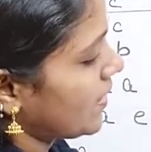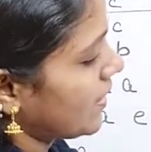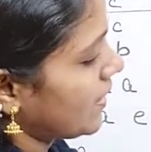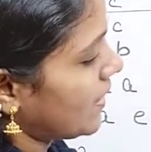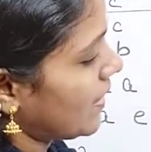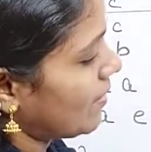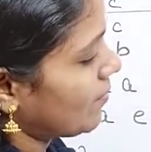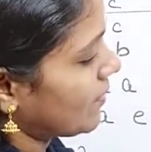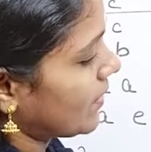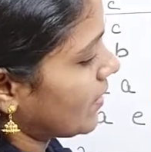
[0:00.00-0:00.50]

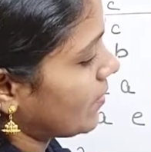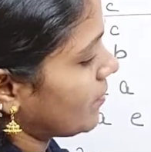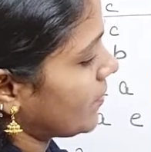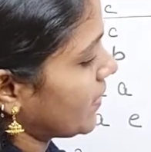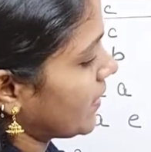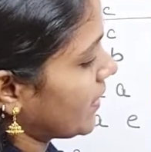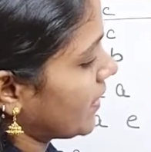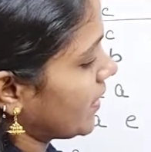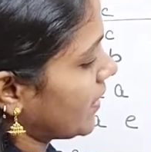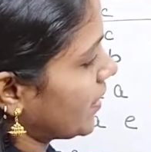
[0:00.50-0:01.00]
lambda
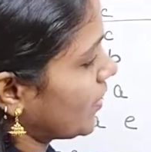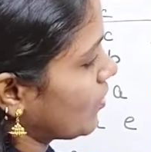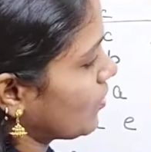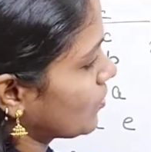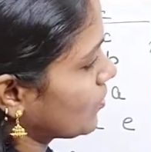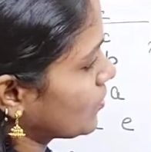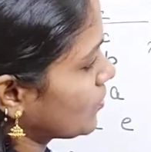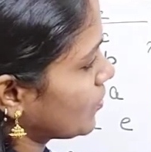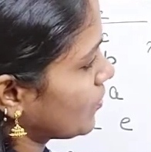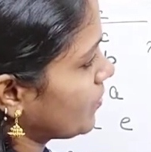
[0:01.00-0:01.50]
B. E
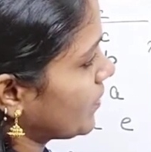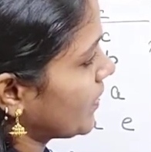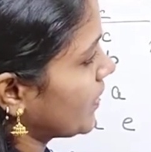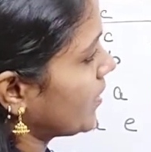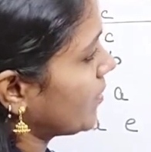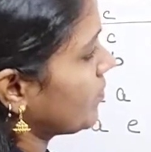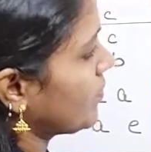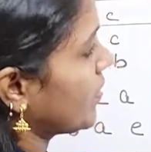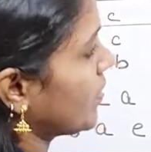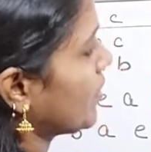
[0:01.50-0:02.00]
goes to
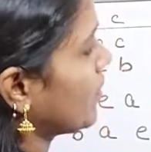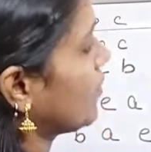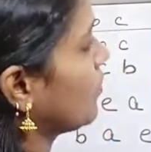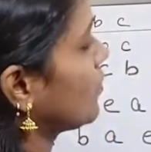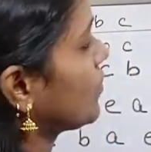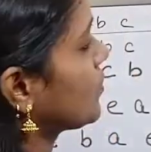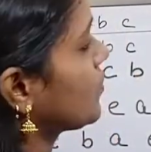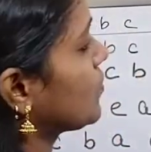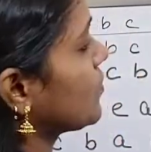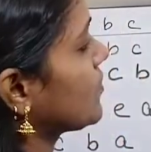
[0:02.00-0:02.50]
B, B
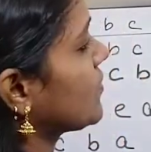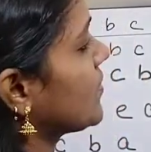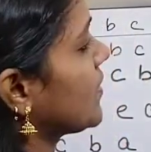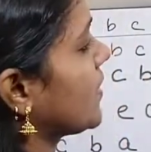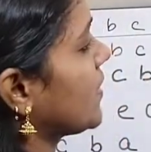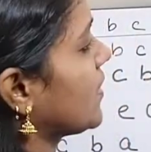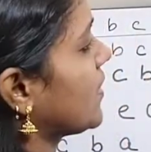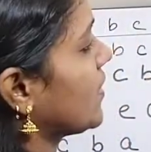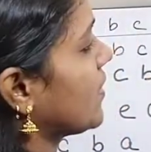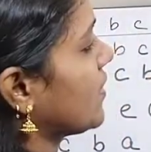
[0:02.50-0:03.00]
goes to
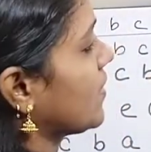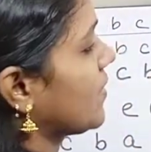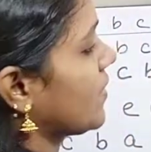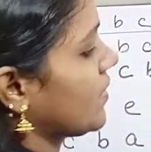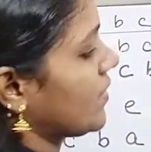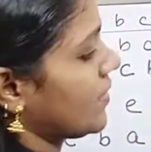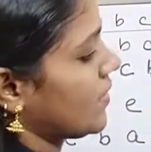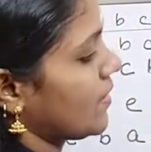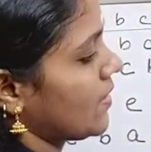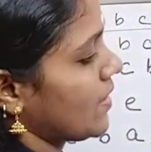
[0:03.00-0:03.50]

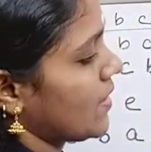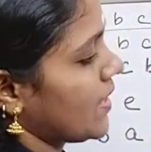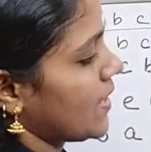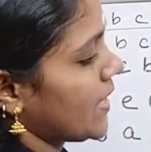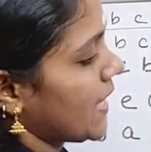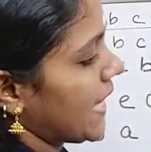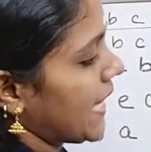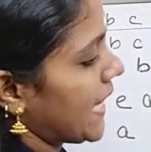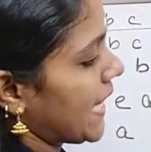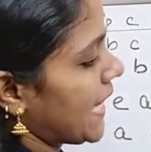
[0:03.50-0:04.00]
C,
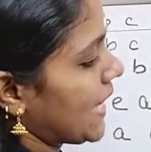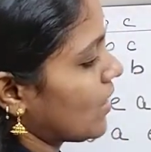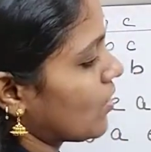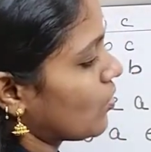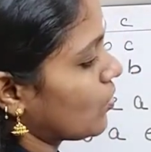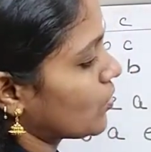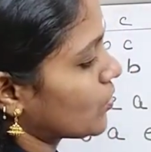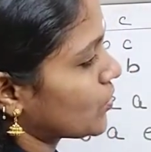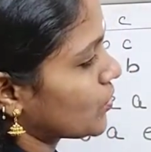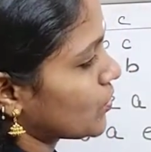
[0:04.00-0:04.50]
A
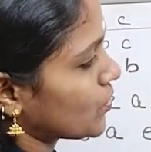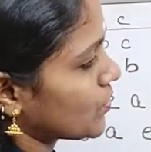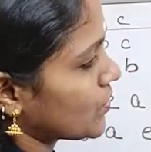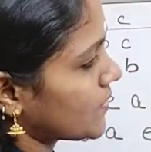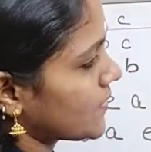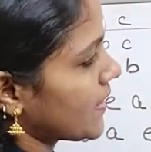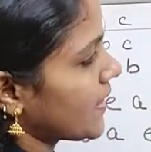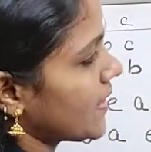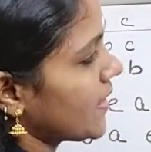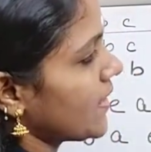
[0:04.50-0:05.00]
goes to
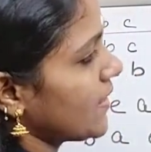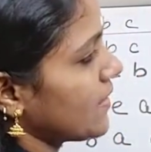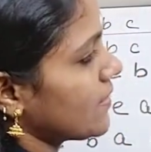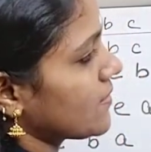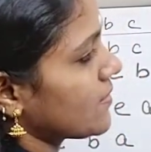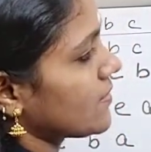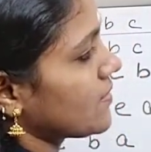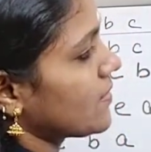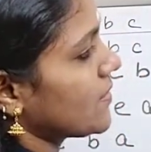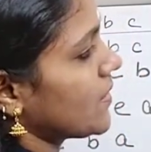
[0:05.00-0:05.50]

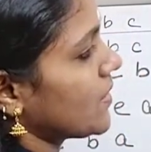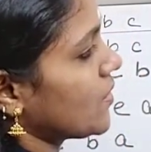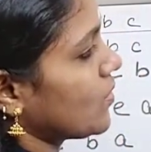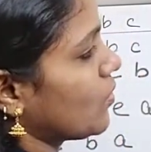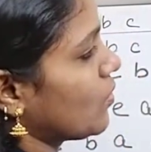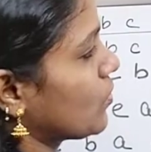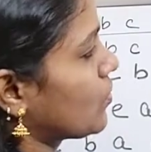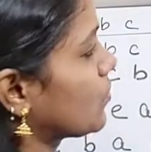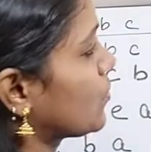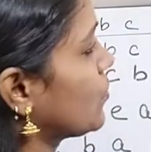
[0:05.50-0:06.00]
C, C
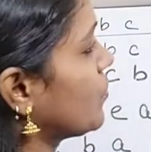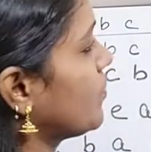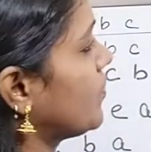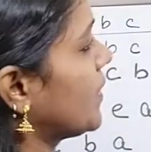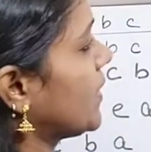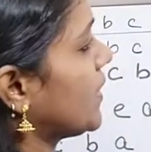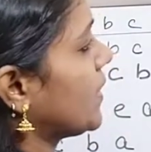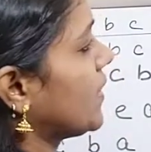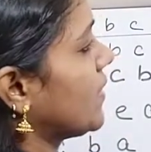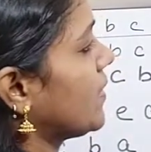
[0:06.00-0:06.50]
goes to
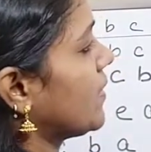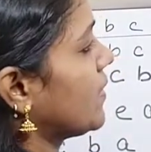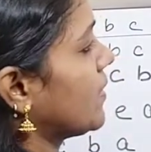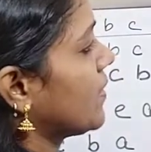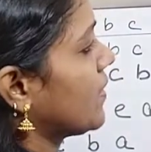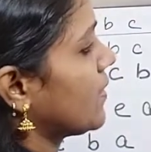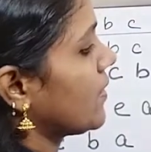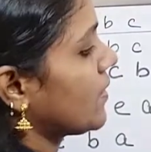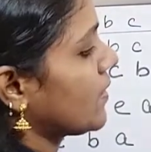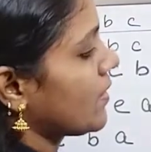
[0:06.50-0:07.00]
B,